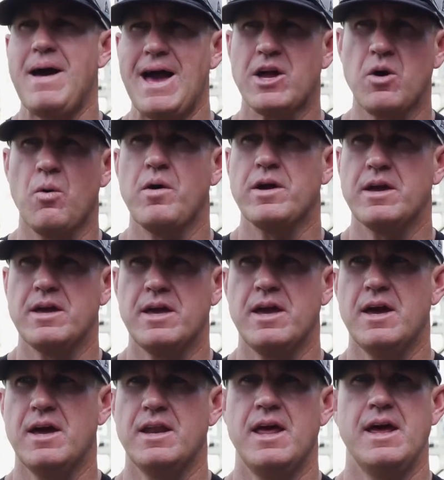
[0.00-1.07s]
back going
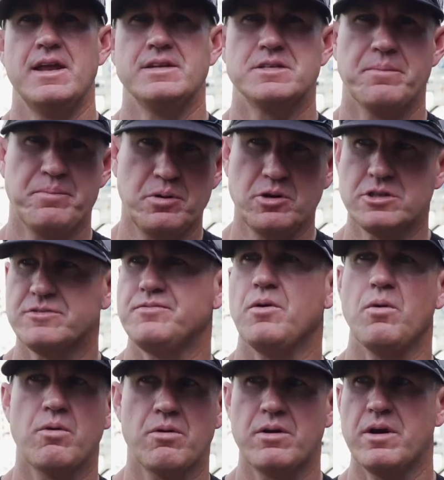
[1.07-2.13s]
again and to push
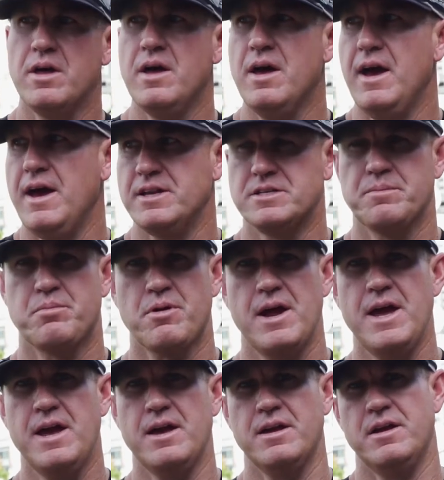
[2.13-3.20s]
forward and to
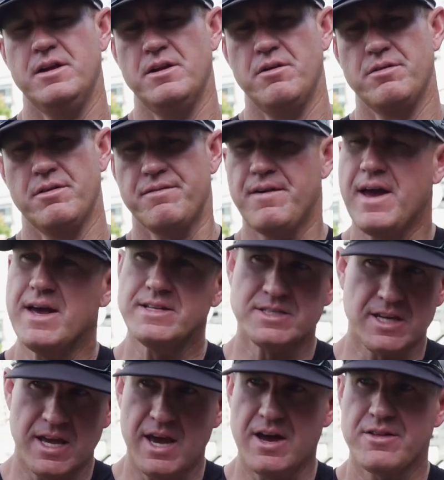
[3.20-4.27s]
bring, you know, the fans
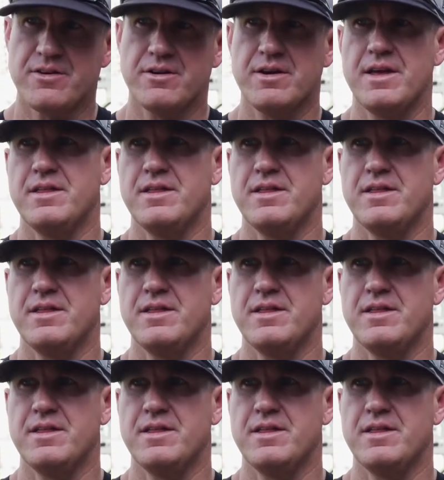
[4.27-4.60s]
together